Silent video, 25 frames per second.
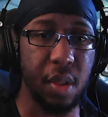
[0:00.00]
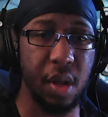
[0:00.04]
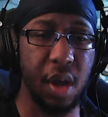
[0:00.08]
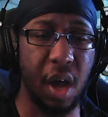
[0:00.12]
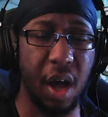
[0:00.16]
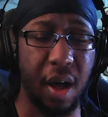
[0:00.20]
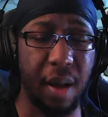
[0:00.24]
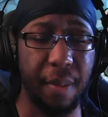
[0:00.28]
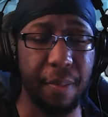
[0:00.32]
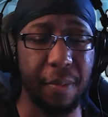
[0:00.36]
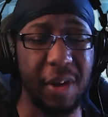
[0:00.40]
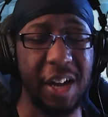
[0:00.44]

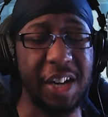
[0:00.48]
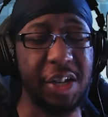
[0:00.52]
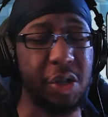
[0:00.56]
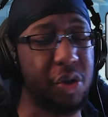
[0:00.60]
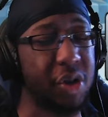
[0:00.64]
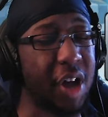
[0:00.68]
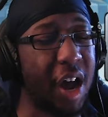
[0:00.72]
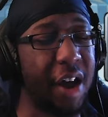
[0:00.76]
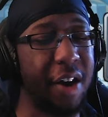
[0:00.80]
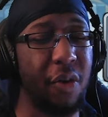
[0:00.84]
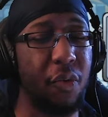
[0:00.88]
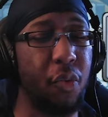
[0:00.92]
It's
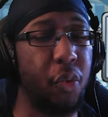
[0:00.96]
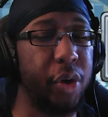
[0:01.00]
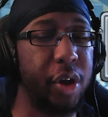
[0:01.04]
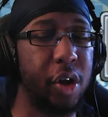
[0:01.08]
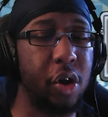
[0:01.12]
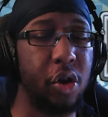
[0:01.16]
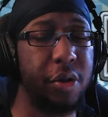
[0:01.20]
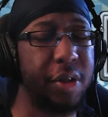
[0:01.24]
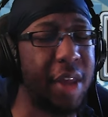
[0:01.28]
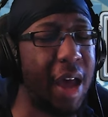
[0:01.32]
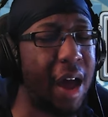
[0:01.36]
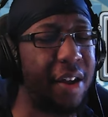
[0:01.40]
kind of
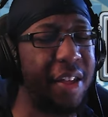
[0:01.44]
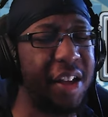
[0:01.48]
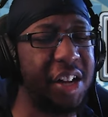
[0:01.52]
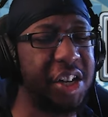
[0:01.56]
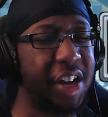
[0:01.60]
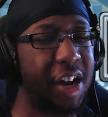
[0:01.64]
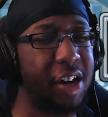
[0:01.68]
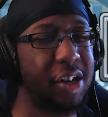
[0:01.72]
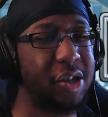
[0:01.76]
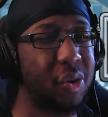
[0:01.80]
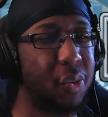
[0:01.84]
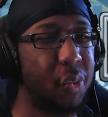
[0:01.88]
weird how they
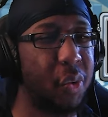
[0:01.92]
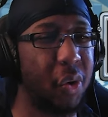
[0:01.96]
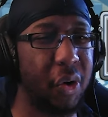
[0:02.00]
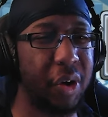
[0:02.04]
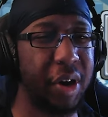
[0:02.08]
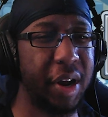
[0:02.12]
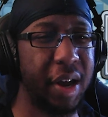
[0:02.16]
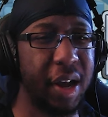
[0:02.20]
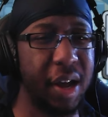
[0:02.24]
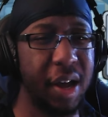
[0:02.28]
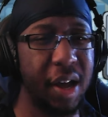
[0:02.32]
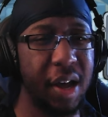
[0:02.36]
change the
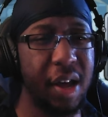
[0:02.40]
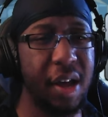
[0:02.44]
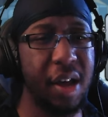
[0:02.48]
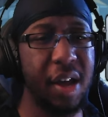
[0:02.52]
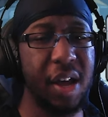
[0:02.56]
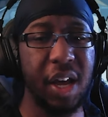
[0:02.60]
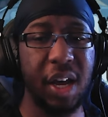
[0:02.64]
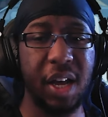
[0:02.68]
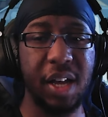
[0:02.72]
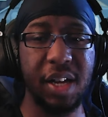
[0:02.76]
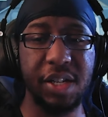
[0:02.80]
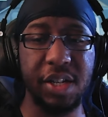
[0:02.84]
wording,
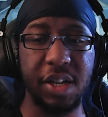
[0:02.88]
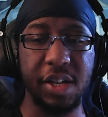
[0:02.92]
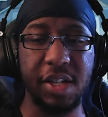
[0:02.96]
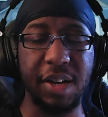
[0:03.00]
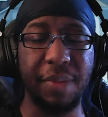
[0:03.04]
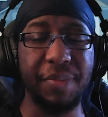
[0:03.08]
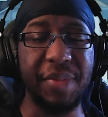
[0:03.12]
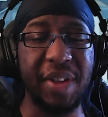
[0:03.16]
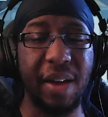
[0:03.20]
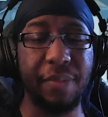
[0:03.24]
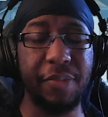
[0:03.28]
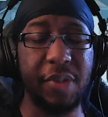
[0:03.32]
because
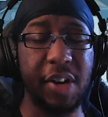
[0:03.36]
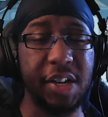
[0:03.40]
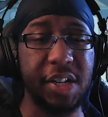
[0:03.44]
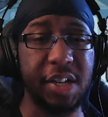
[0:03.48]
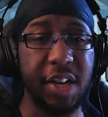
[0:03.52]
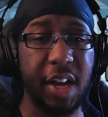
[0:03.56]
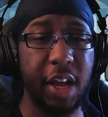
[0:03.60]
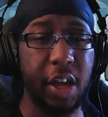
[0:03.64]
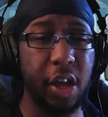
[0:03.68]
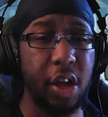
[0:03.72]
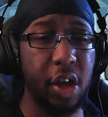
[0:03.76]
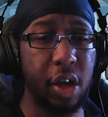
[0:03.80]
sometimes they
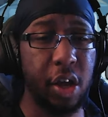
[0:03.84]
say,